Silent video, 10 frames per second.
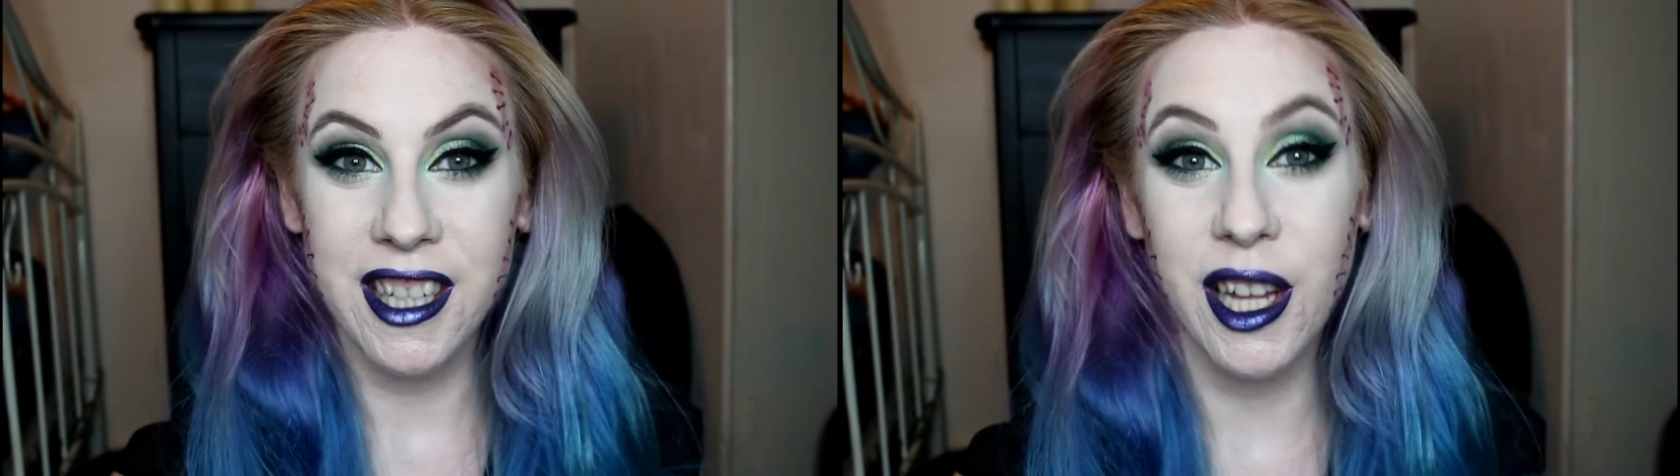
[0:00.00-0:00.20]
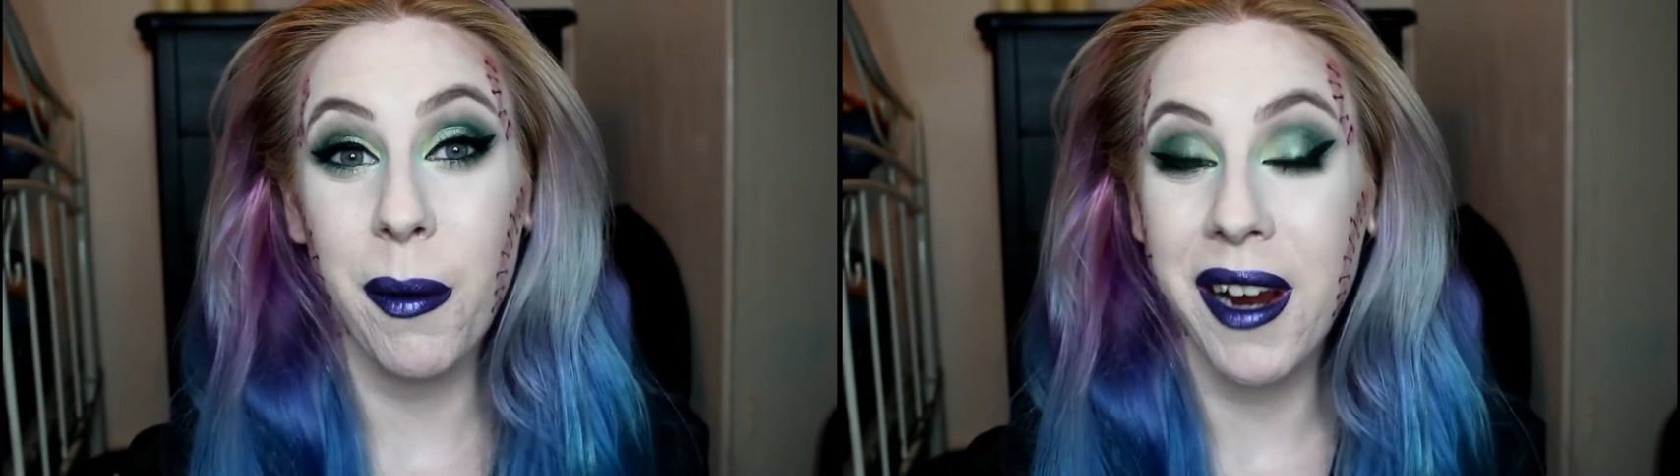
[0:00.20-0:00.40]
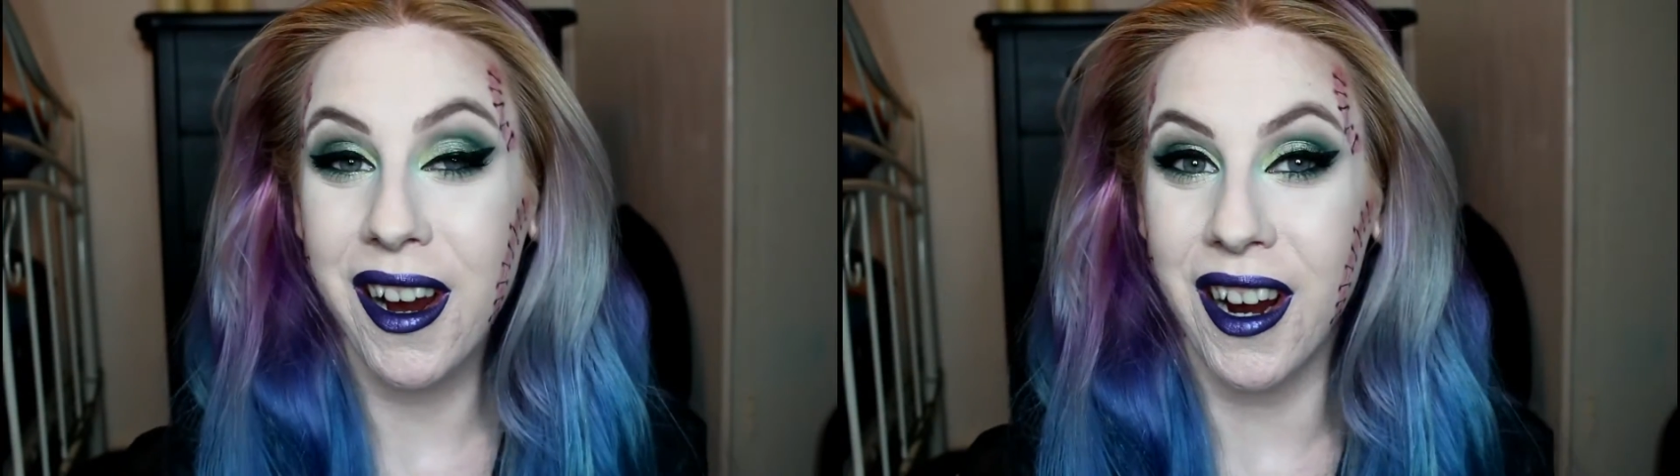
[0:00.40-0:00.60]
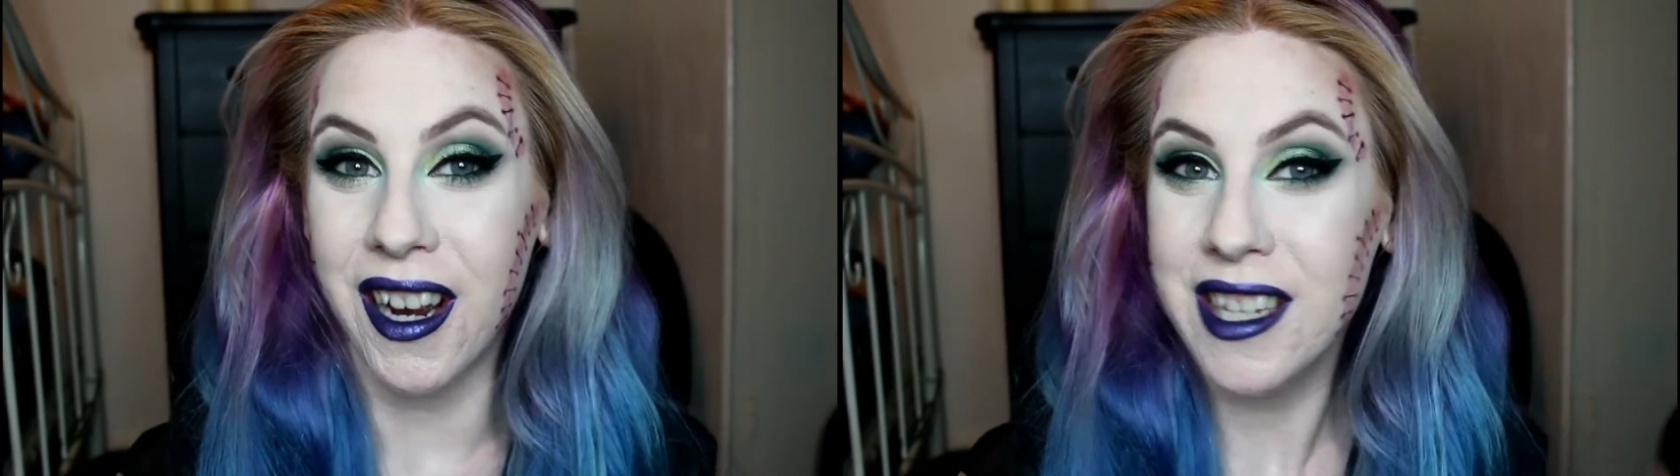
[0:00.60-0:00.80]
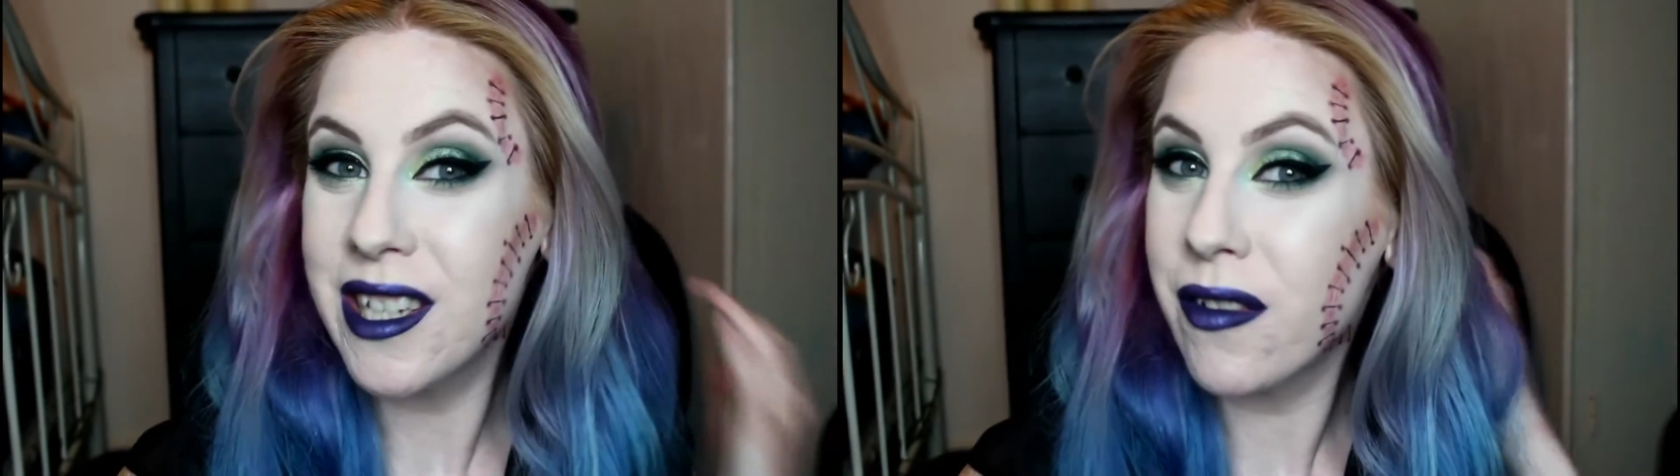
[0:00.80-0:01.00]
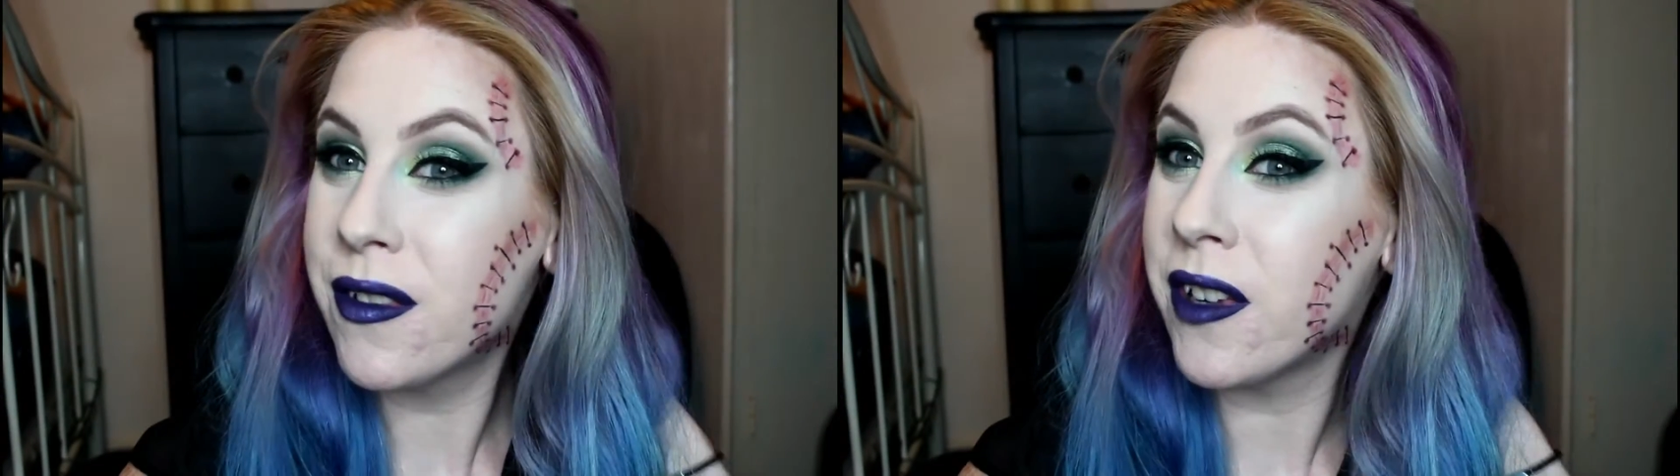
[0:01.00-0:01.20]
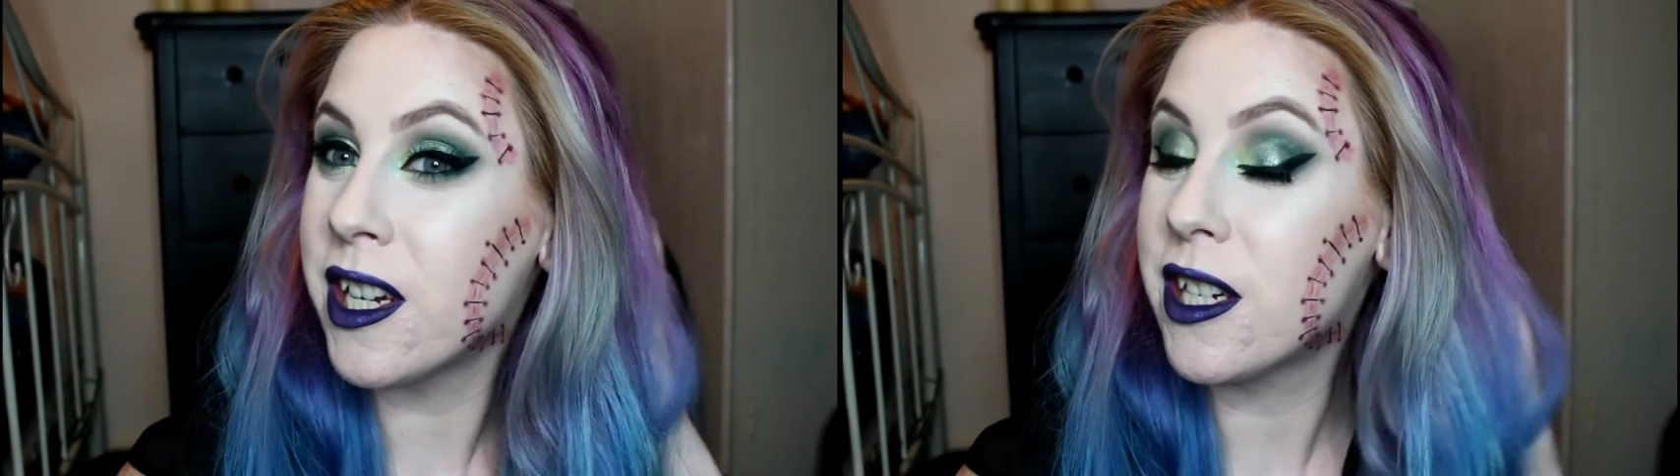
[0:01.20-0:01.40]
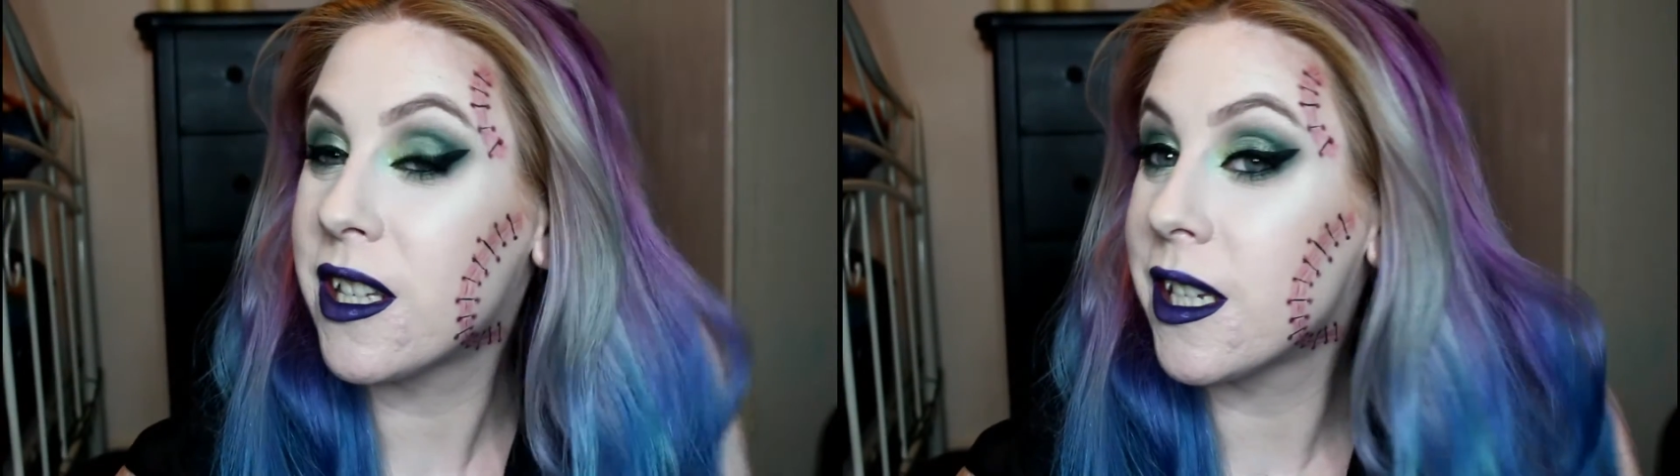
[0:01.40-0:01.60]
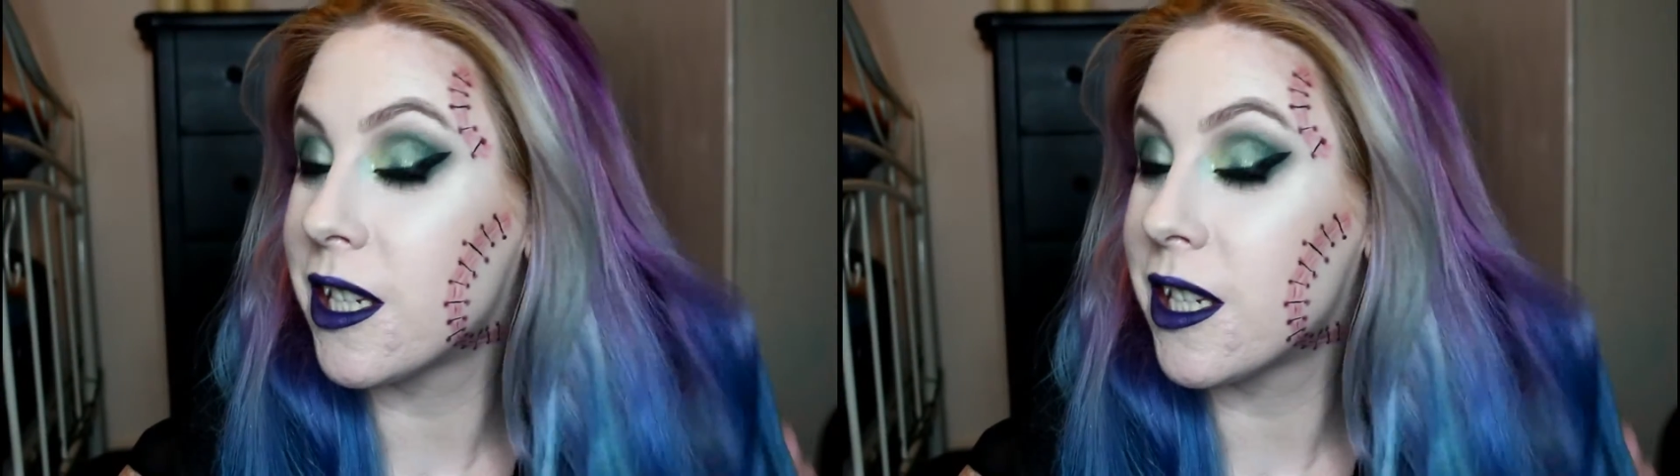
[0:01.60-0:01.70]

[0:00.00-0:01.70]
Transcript: So there we go, guys. I've finished the